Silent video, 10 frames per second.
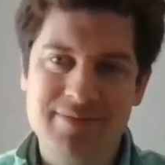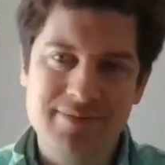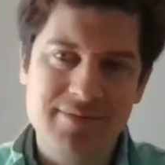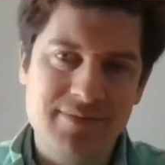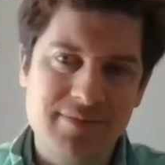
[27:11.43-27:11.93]

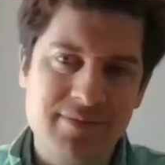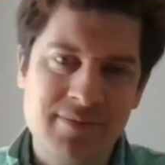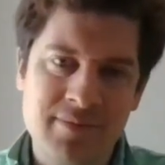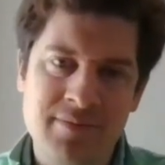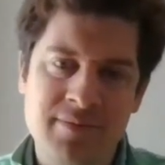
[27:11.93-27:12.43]

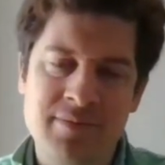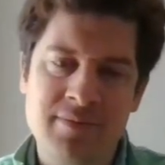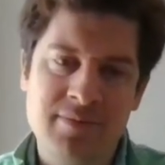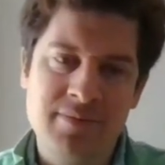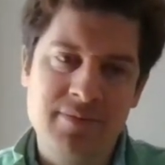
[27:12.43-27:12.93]

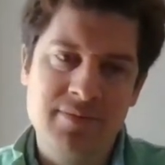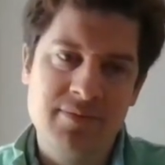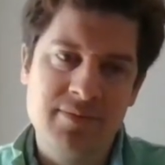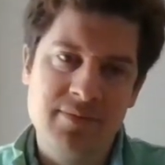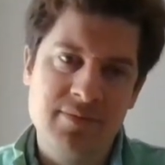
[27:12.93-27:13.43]

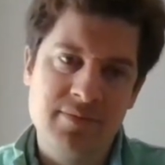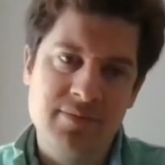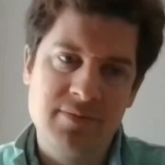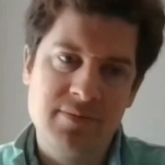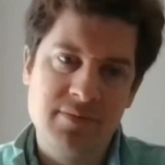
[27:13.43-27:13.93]

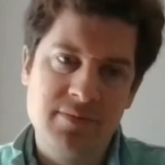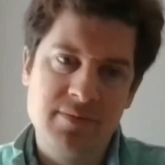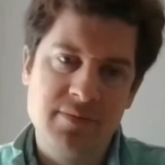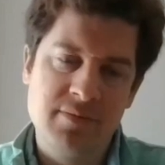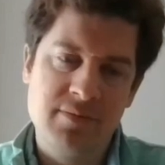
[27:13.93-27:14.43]

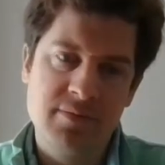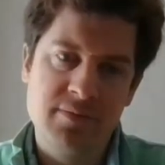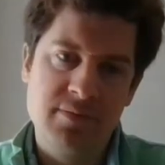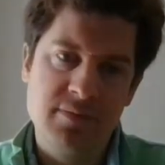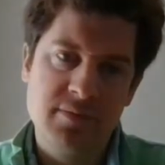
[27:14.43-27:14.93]

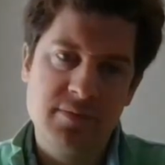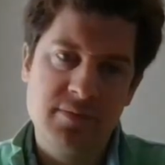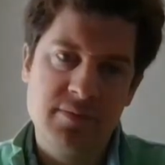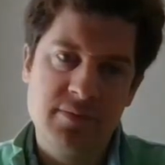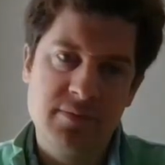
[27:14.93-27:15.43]

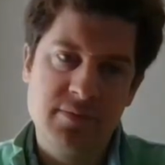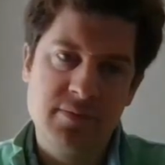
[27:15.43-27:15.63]
[no speech]